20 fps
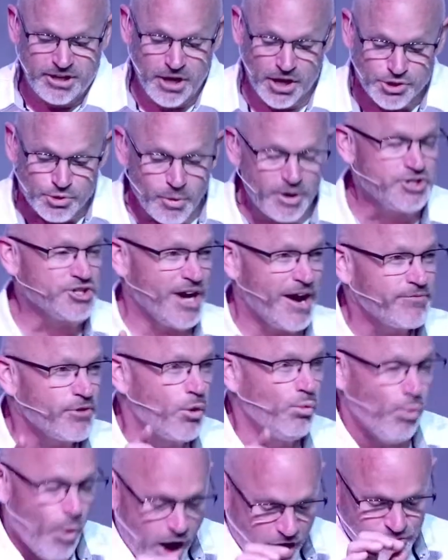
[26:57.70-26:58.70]
Because
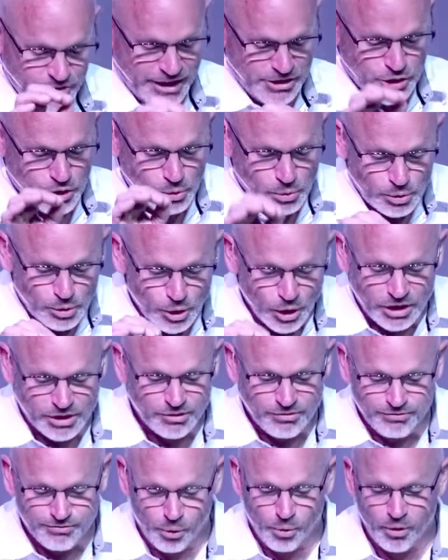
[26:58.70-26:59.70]
whichever one that you
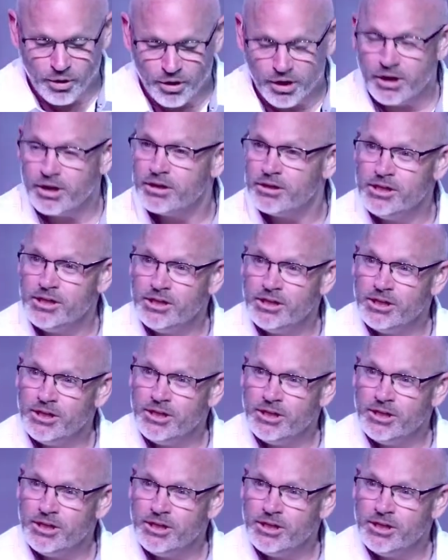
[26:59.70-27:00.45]
look for